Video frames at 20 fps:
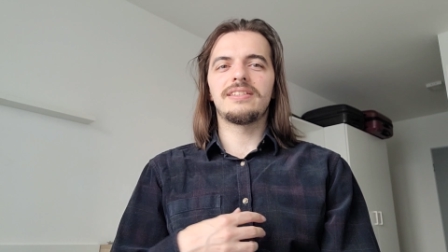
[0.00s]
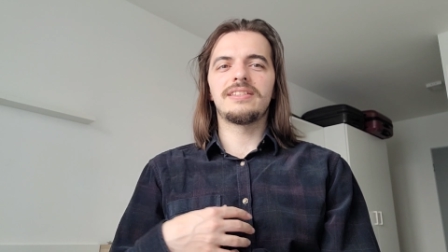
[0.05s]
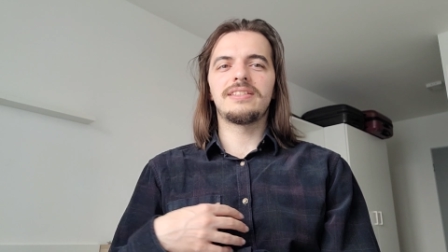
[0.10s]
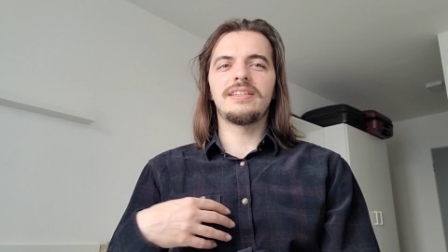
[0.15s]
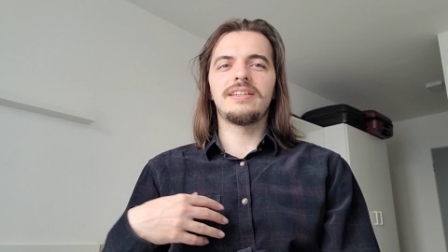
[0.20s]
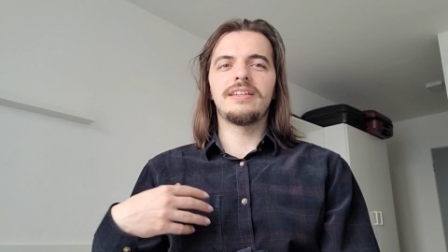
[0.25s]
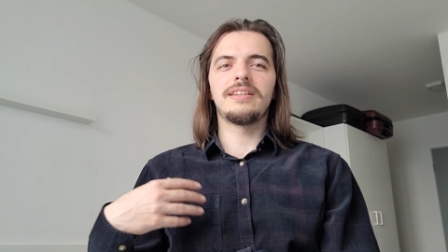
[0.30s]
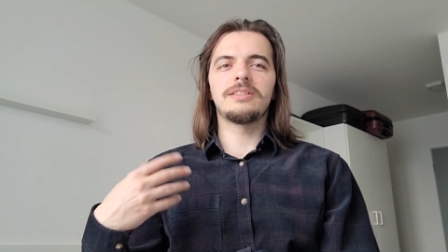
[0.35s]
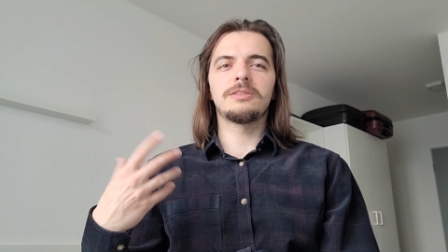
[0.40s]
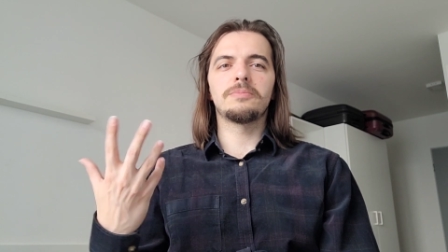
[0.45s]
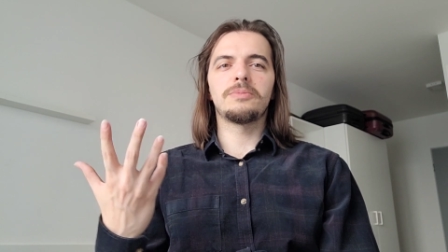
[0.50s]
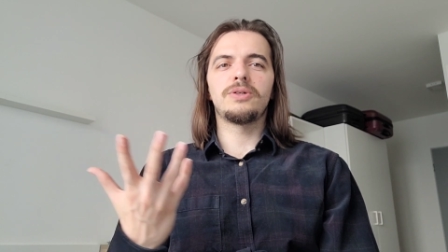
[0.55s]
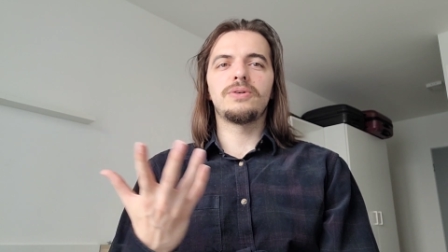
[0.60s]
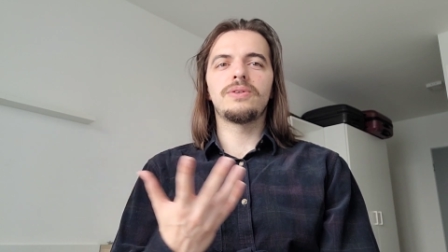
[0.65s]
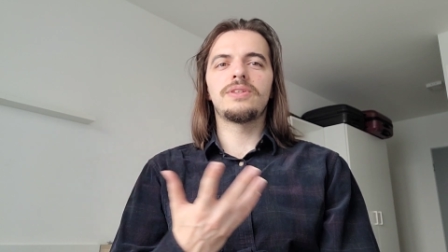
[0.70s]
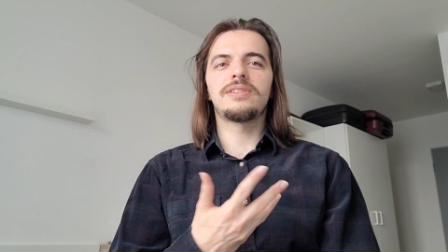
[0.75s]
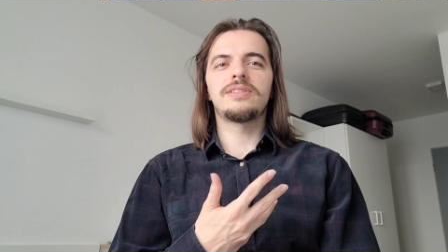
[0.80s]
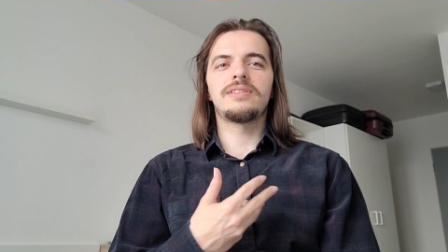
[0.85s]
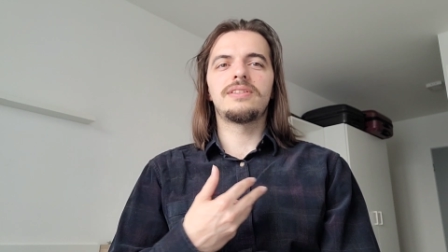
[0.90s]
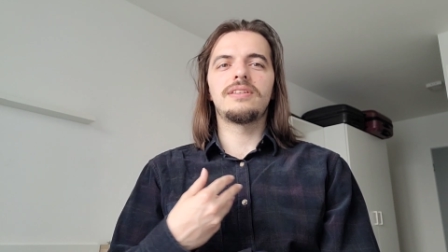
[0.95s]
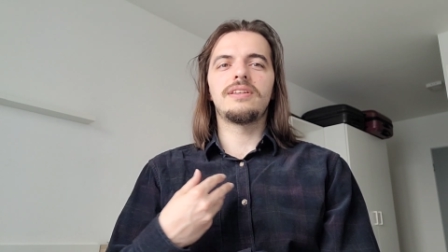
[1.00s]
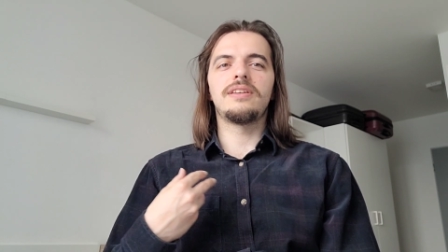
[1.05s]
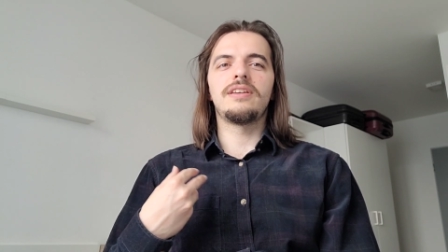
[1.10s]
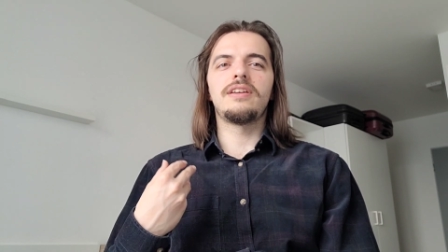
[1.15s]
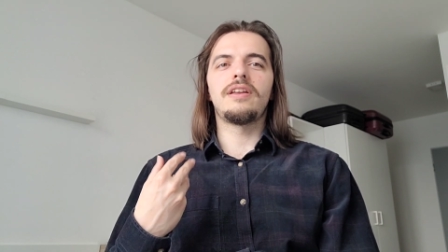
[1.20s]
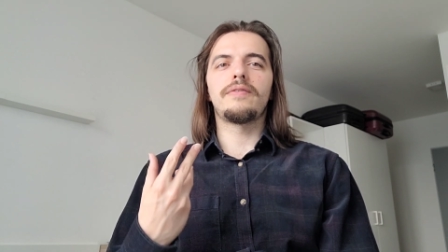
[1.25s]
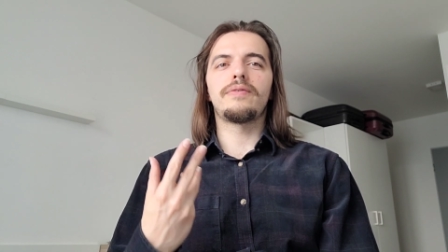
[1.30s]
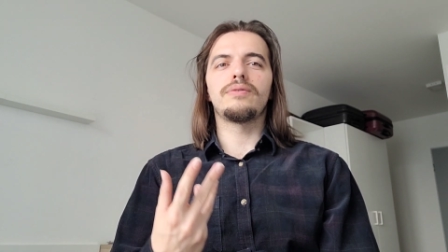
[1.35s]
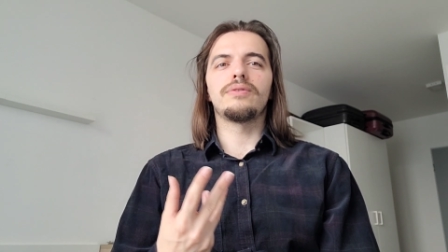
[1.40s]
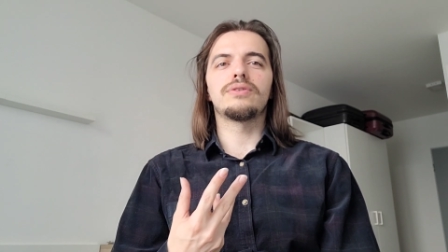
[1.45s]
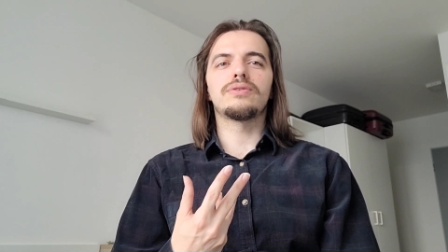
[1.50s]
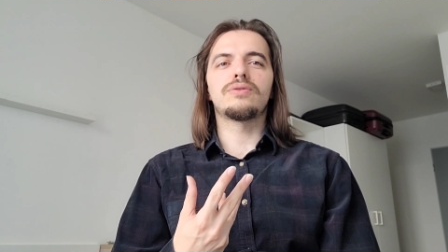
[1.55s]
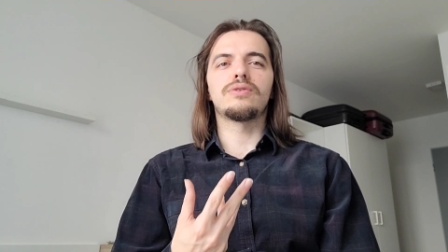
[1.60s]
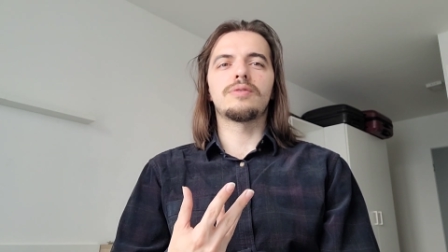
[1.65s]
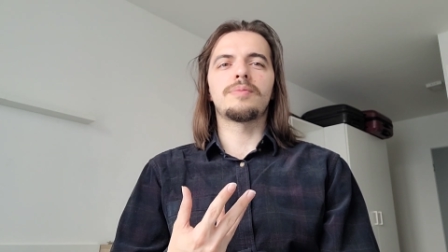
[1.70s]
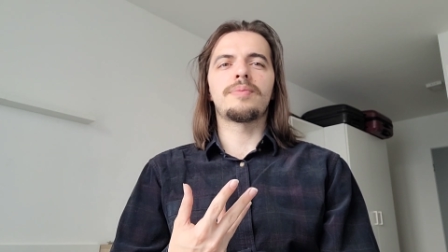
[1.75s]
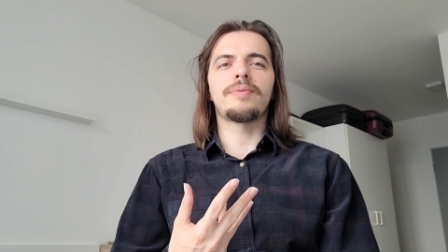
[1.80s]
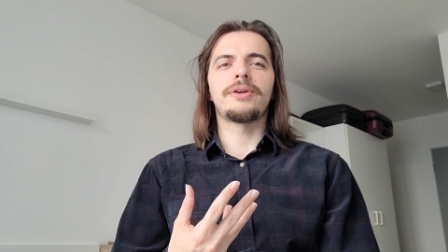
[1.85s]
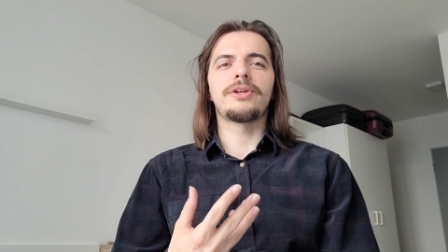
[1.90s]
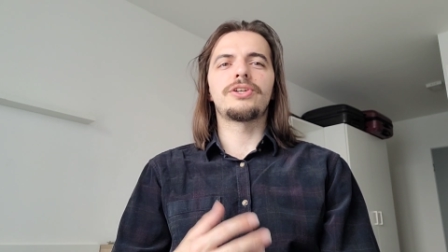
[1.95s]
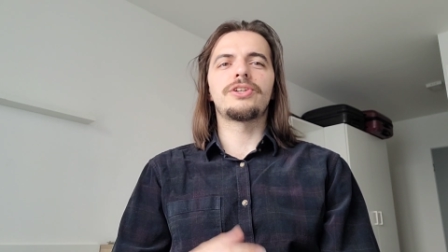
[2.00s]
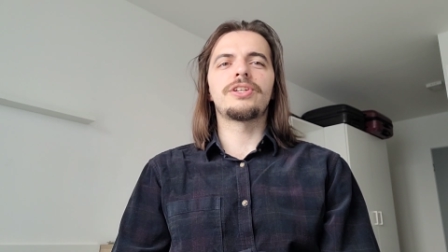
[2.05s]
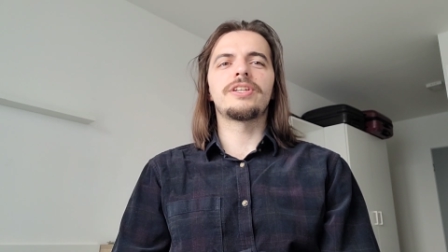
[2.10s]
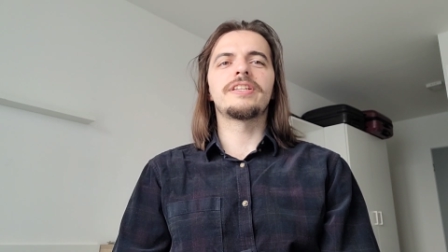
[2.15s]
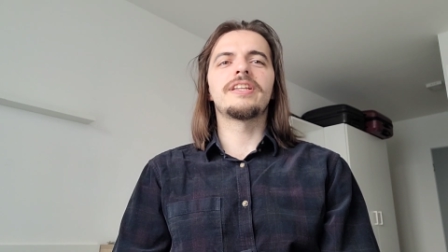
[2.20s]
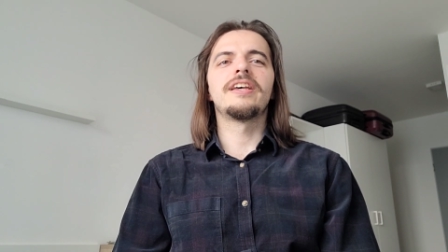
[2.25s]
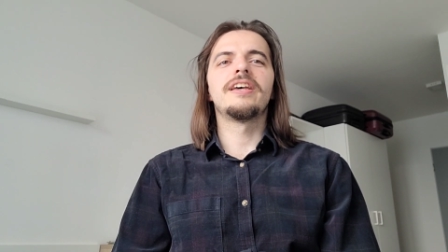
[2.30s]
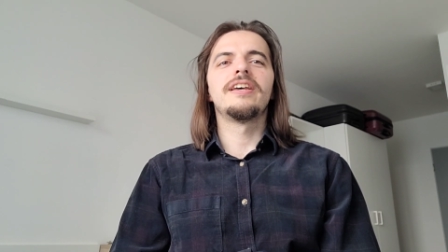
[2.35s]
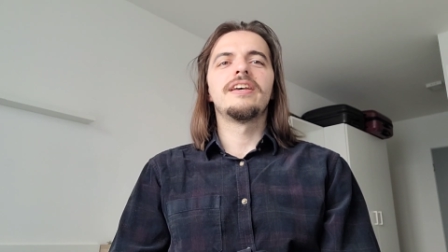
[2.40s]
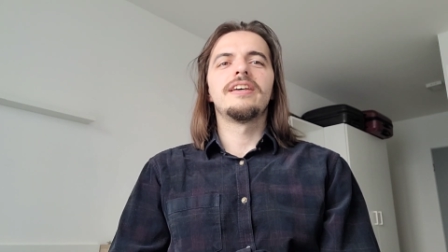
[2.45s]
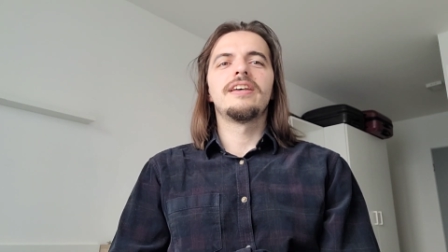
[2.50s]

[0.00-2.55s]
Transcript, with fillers: uh, setting's most influent corporation,